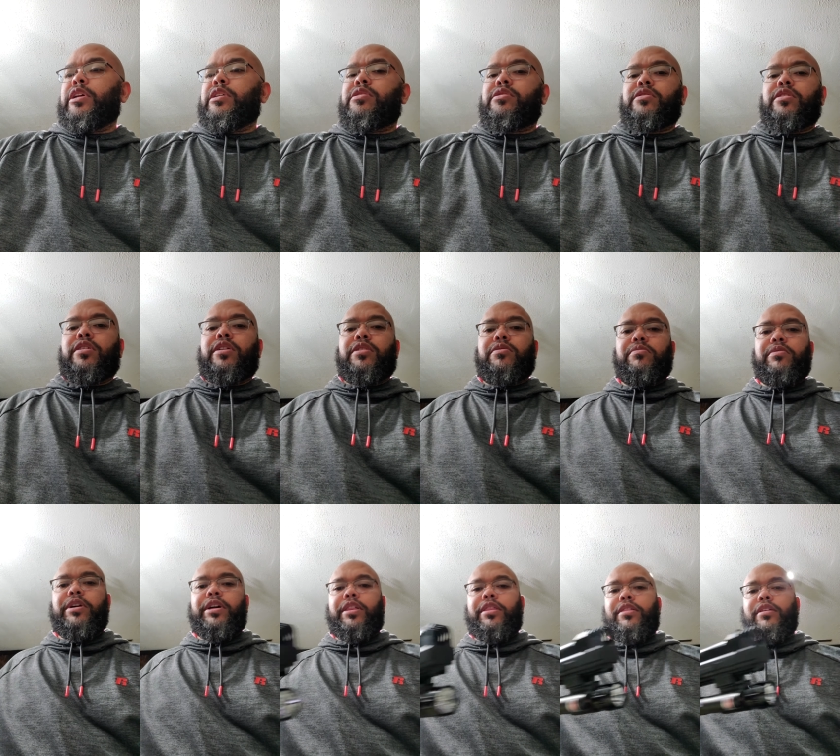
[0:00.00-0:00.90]
starting
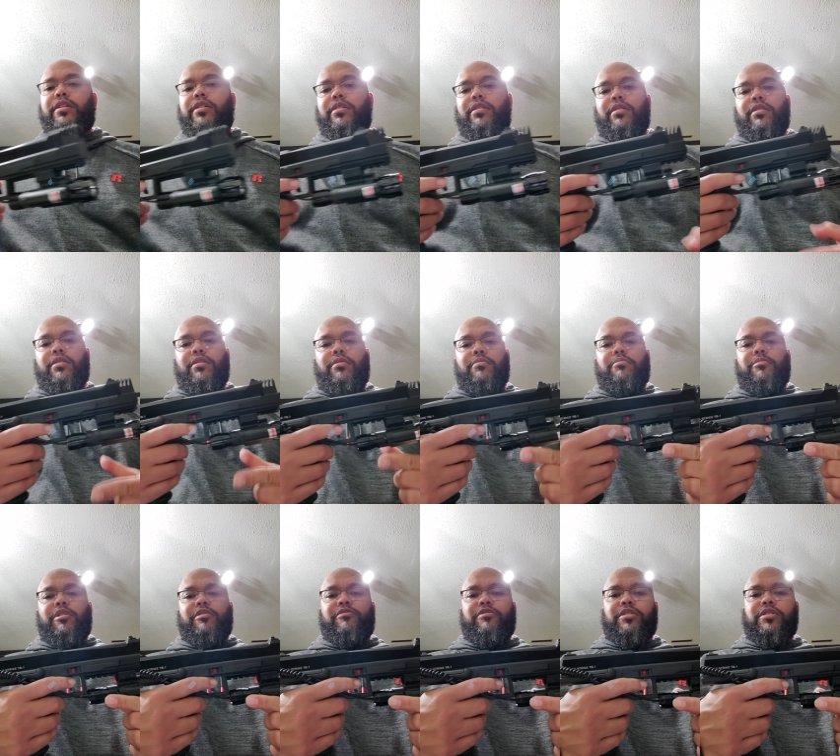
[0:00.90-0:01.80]
with
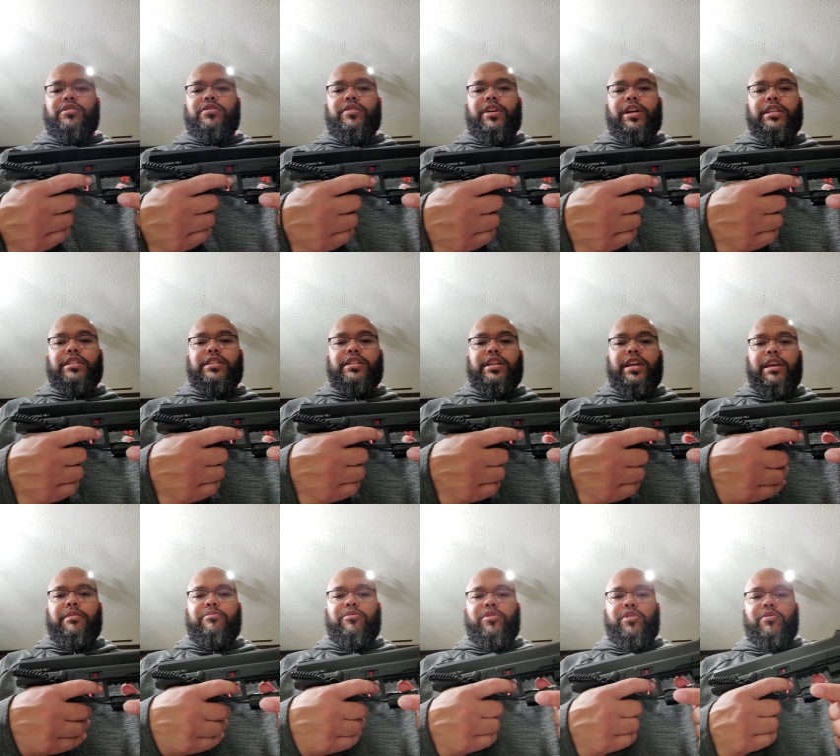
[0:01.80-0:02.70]
my First Strike
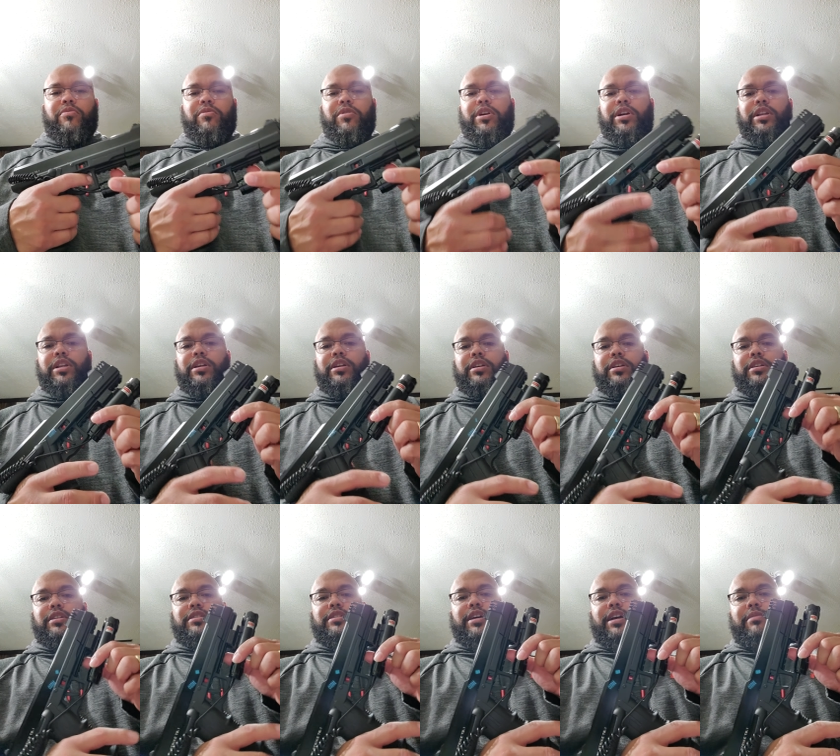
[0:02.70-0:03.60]
T8.1
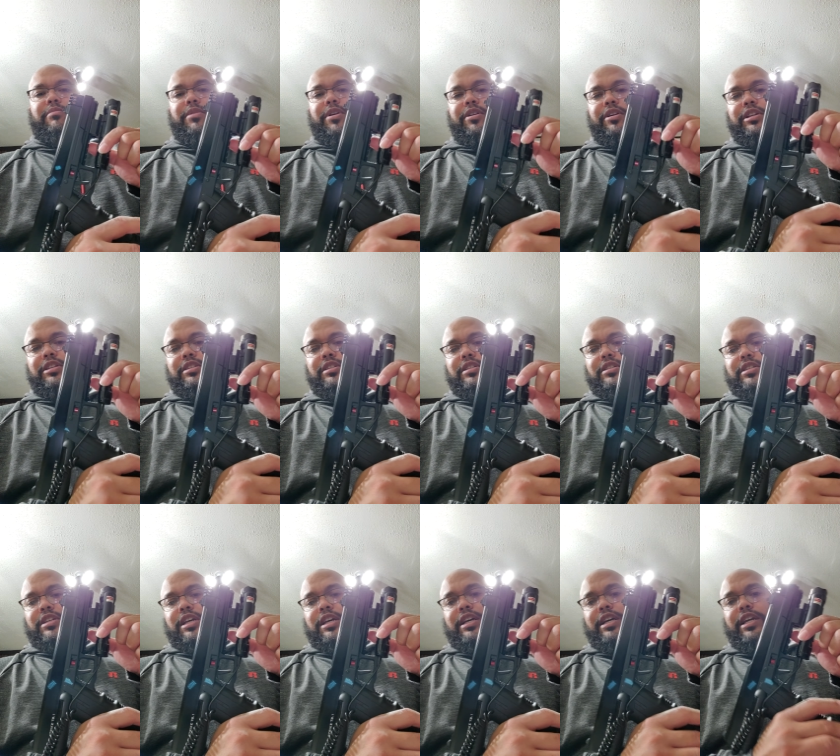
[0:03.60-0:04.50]
Tiberius
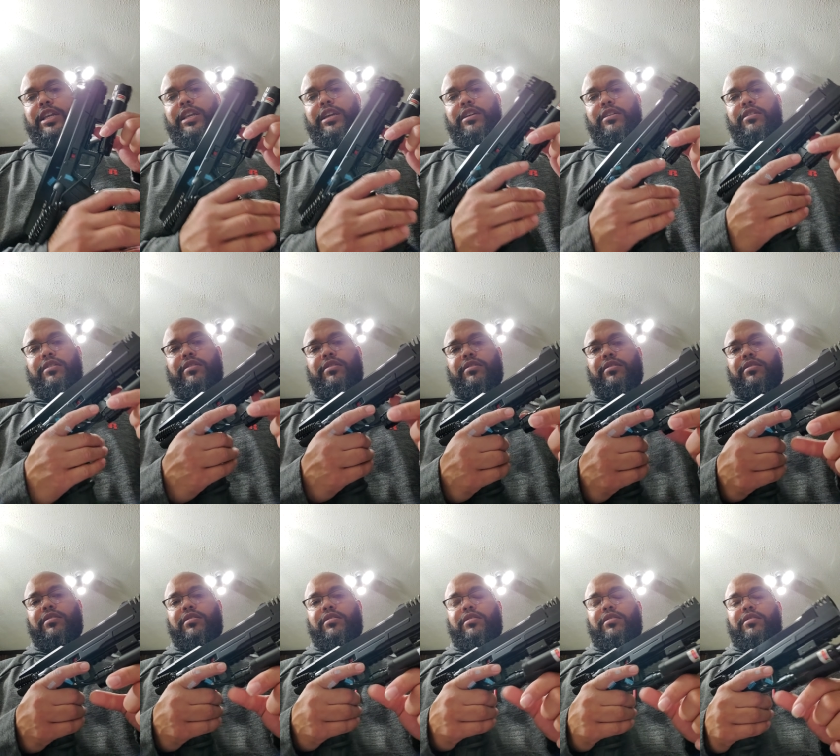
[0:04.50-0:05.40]
design.
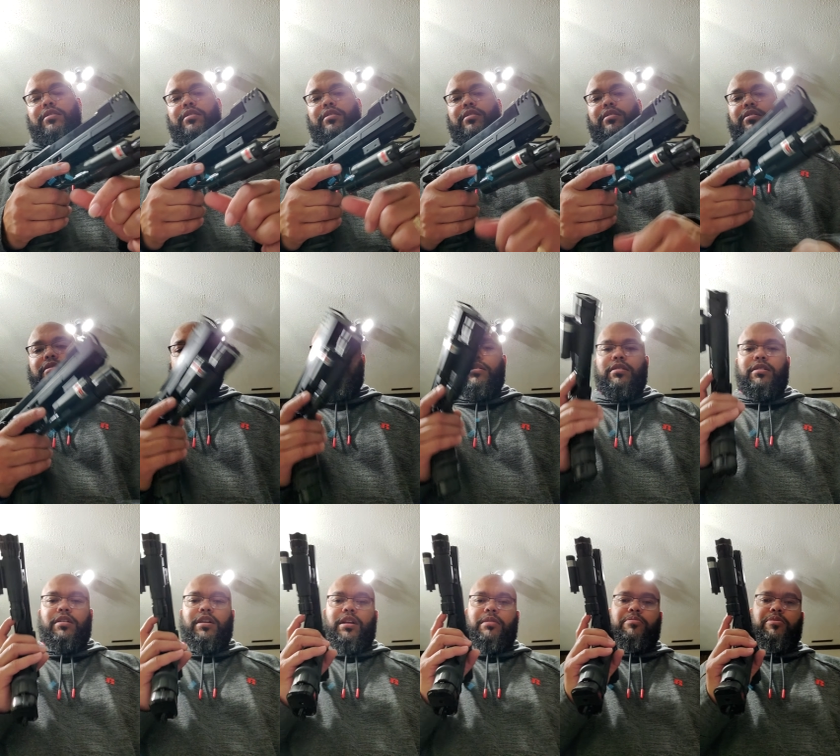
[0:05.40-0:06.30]

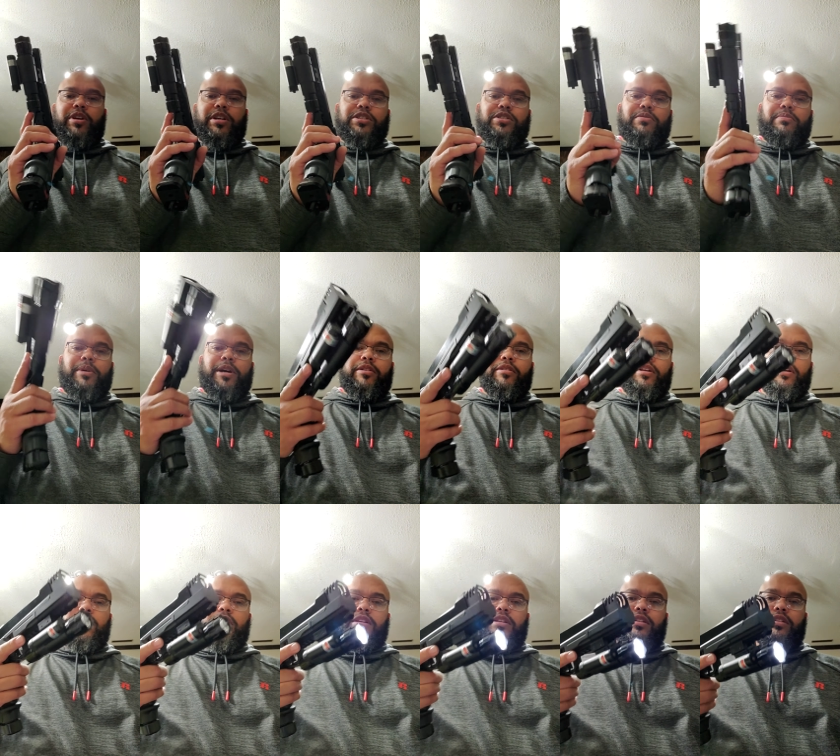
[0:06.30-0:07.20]
Got a pressure
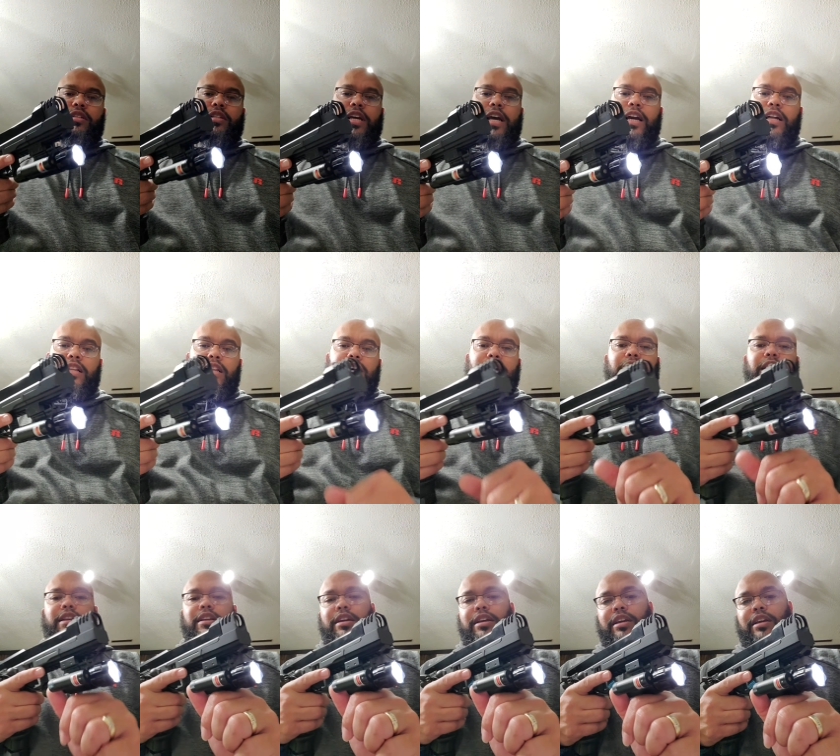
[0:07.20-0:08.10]
mounted tack
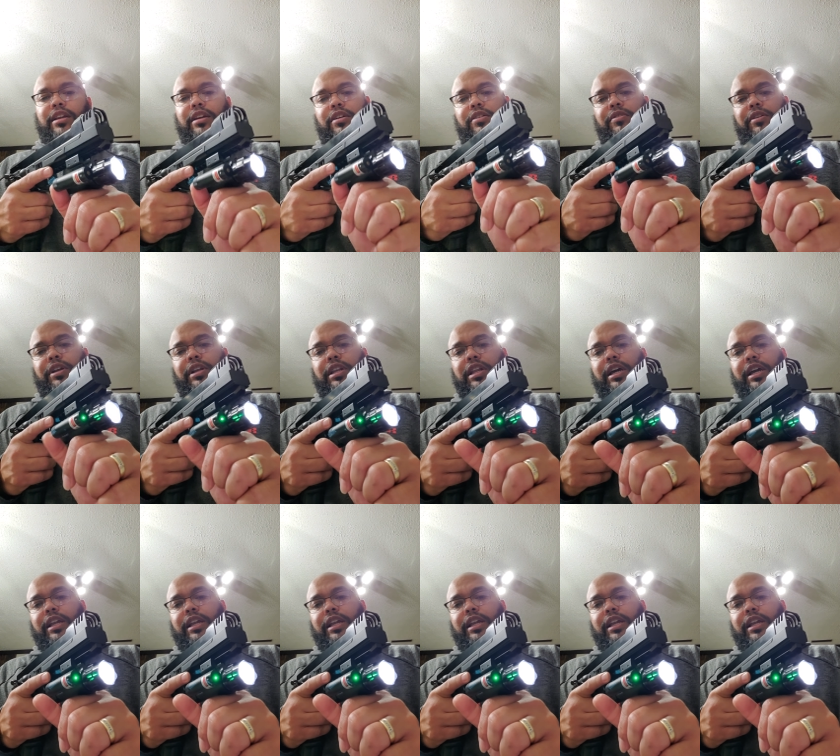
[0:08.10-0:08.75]
light and a green